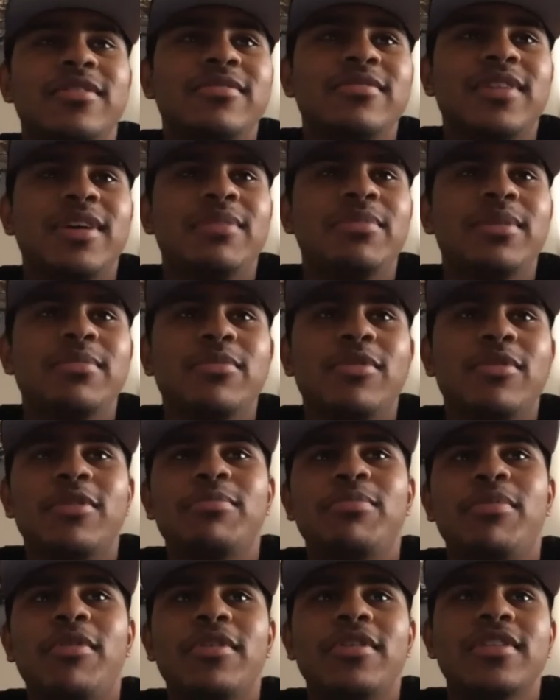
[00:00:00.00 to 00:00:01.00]
I mean, more
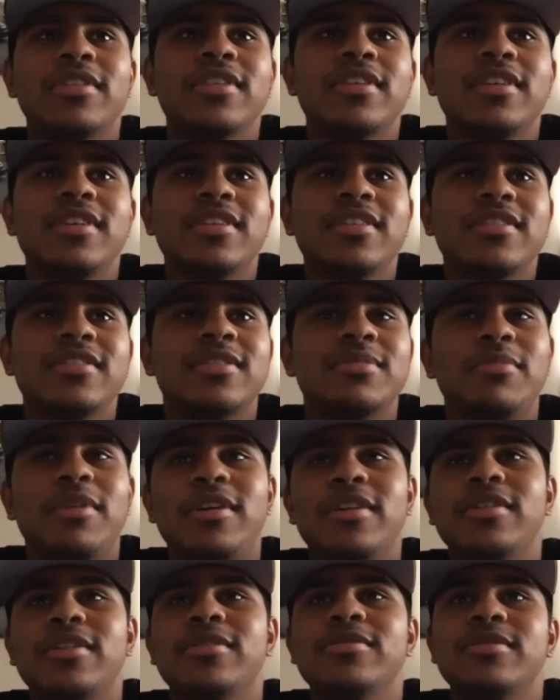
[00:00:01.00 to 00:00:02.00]
importantly,
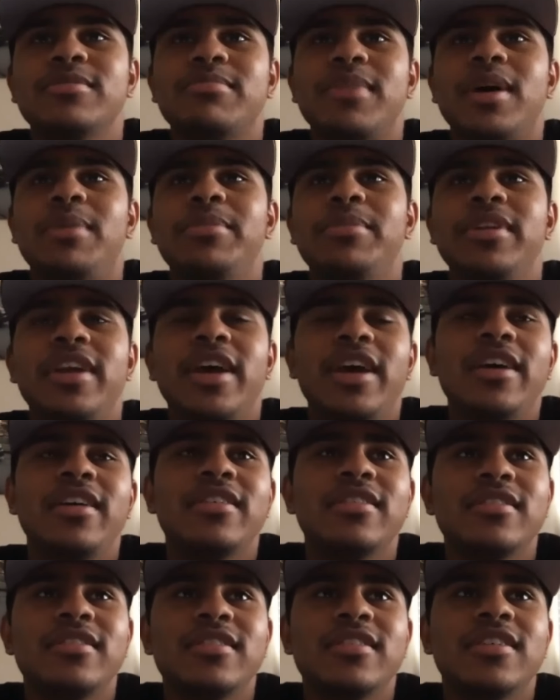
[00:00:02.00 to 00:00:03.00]
tomorrow is Mamba Day.
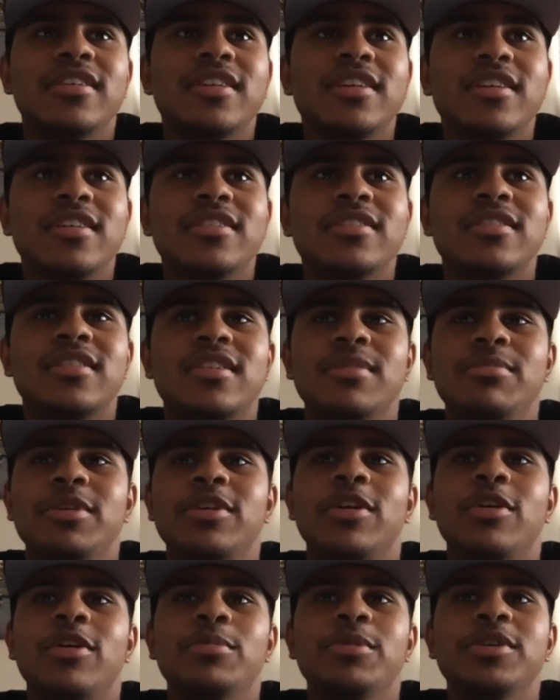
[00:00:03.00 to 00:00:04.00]
It's gonna be
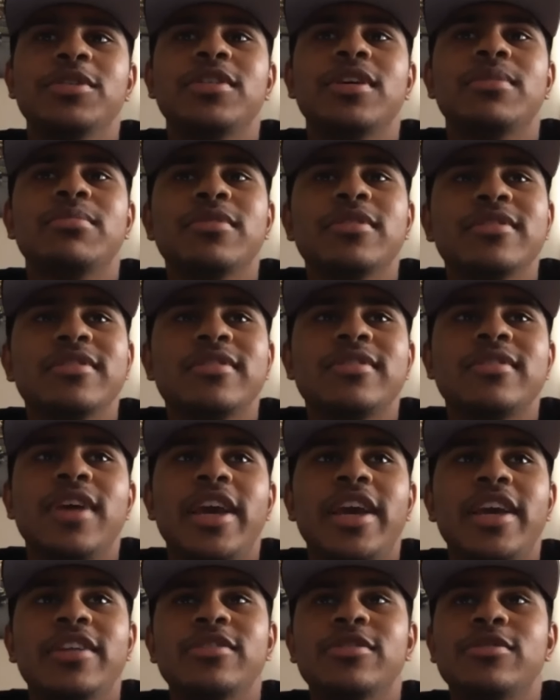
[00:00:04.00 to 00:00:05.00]
Kobe's numbers,
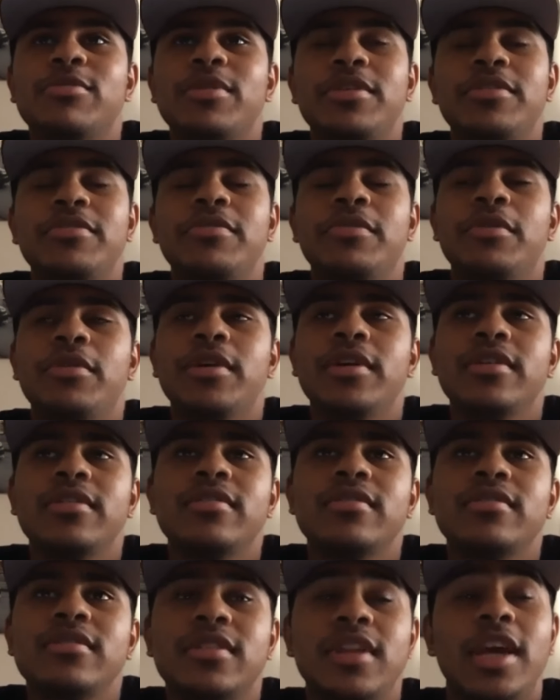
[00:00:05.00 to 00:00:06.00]
8 and 24.
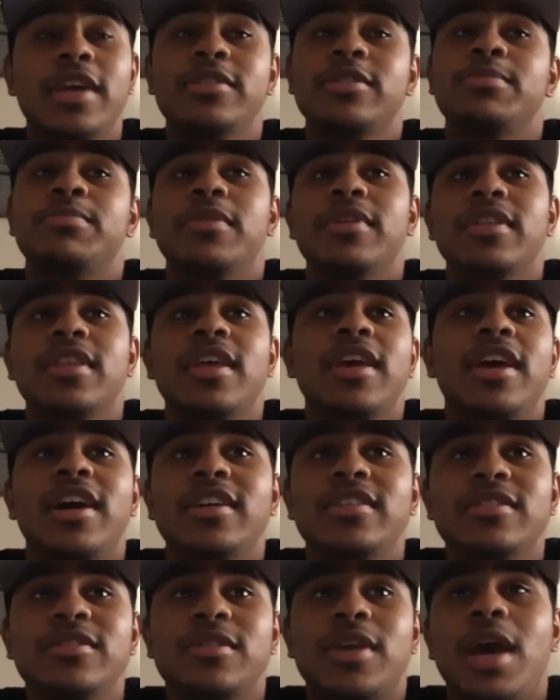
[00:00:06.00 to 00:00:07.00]
Today's his birthday,
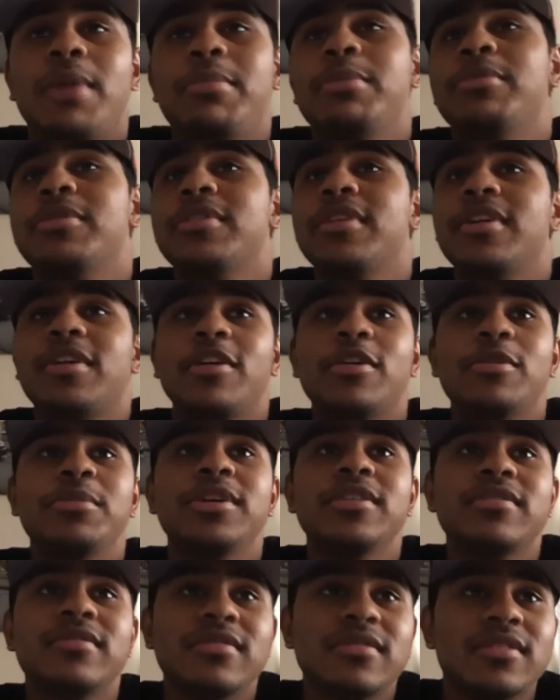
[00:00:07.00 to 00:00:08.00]
actually. Happy birthday,
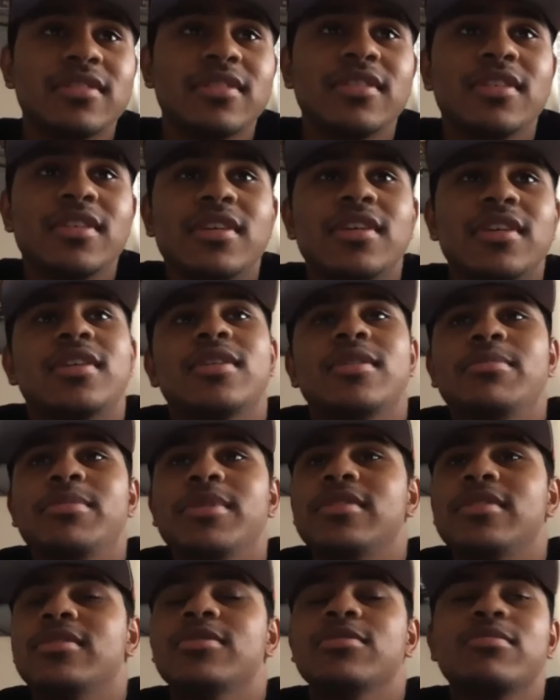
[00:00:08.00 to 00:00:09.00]
Kobe.
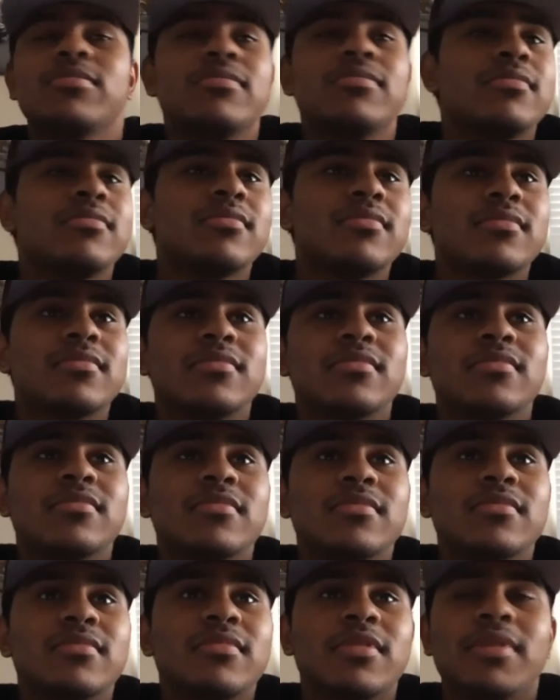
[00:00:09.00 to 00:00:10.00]
Miss you.
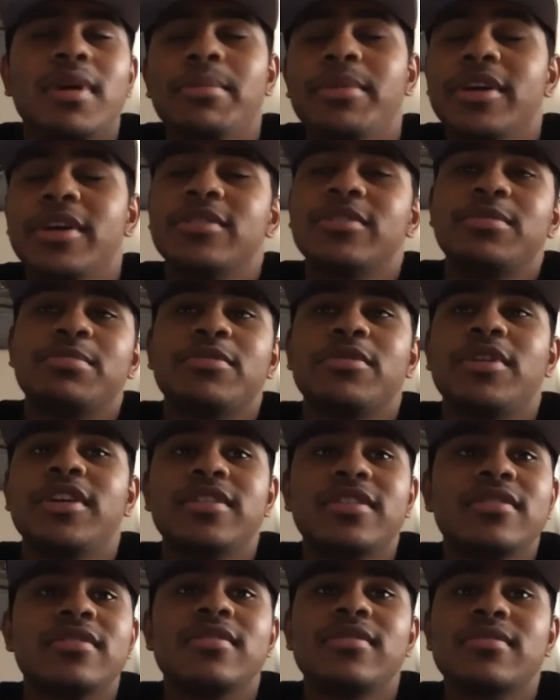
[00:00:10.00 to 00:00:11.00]
One of my biggest
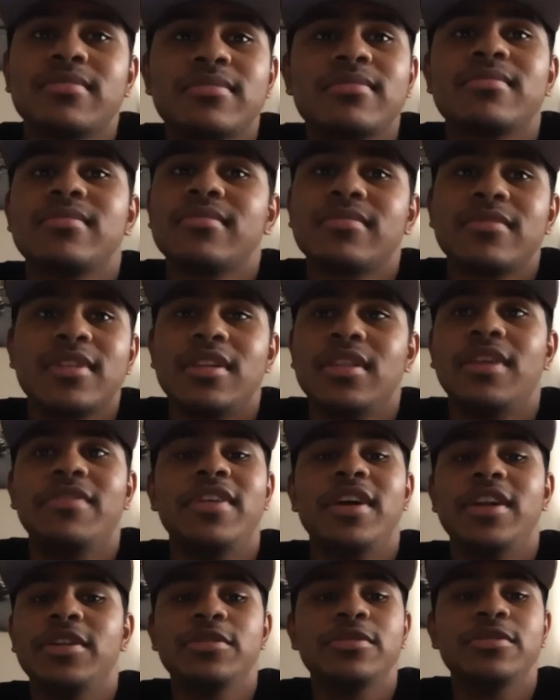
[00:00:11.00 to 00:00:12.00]
inspirations. Love
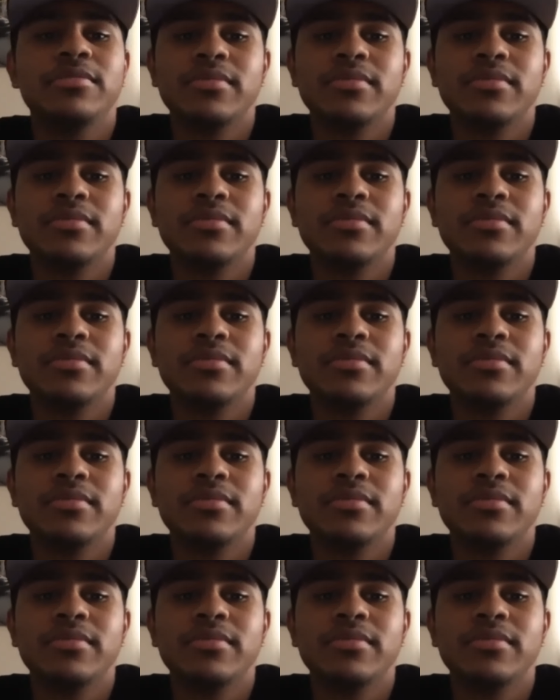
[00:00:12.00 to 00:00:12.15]
that dude.